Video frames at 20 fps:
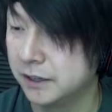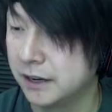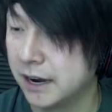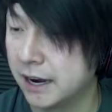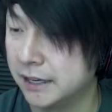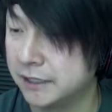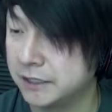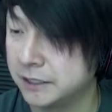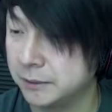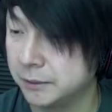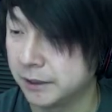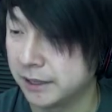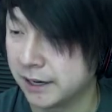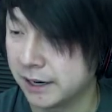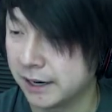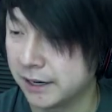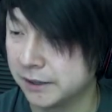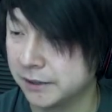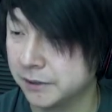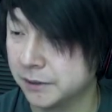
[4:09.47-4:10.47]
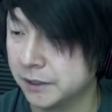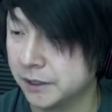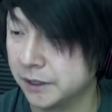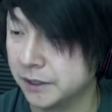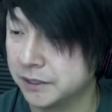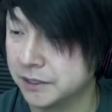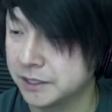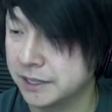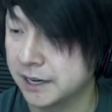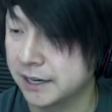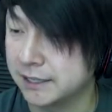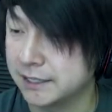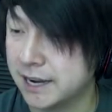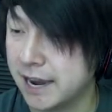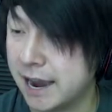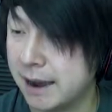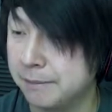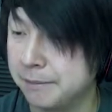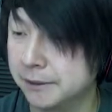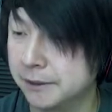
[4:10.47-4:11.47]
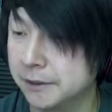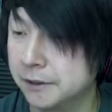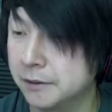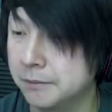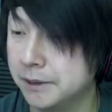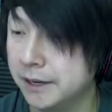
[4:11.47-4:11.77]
I see what I gotta do here. I just gotta tap a little